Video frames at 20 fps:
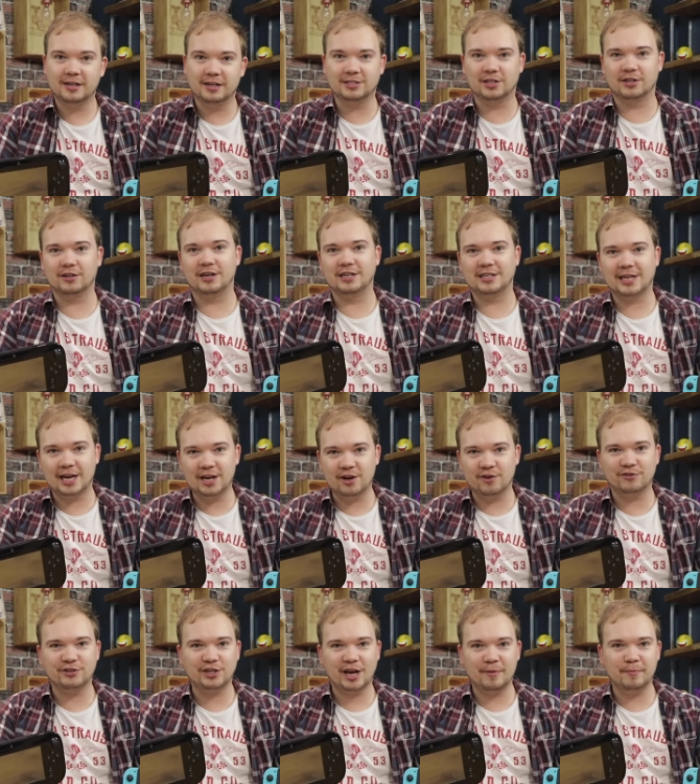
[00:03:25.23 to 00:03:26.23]
is that Nintendo
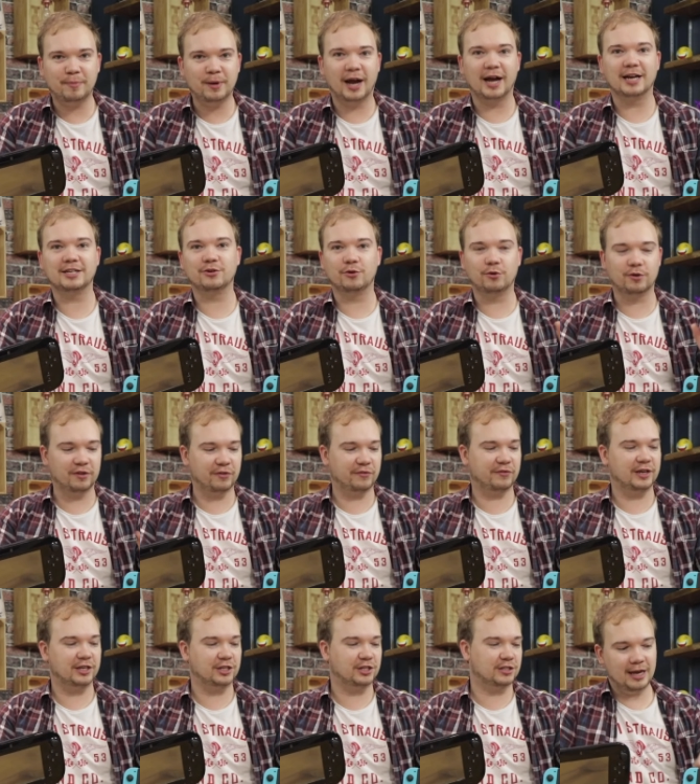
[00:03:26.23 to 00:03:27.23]
have jam-packed all of the
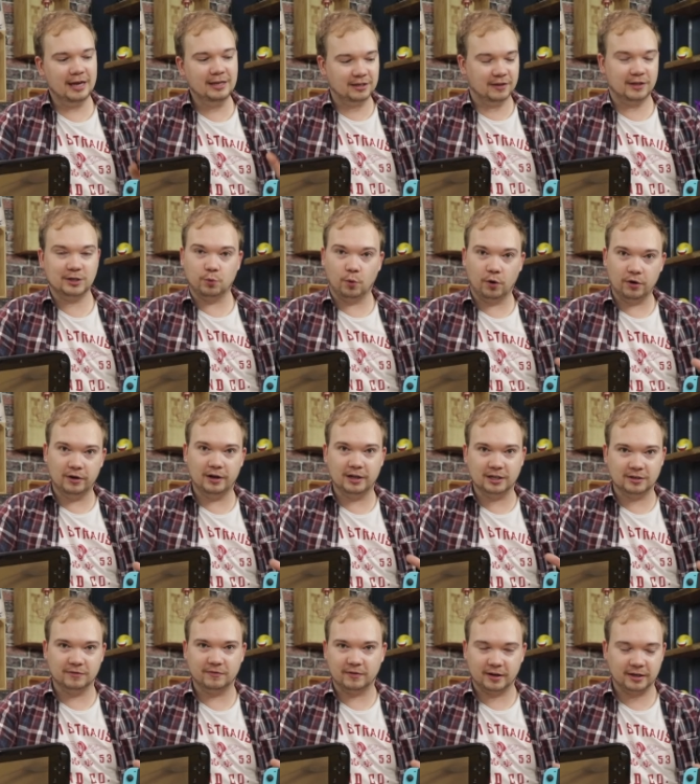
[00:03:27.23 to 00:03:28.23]
features into this one
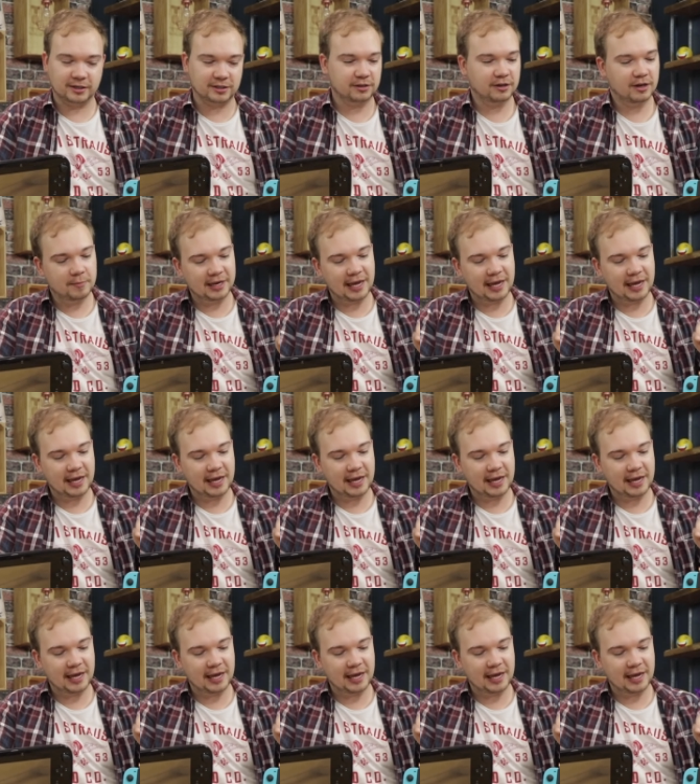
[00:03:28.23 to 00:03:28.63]
little device.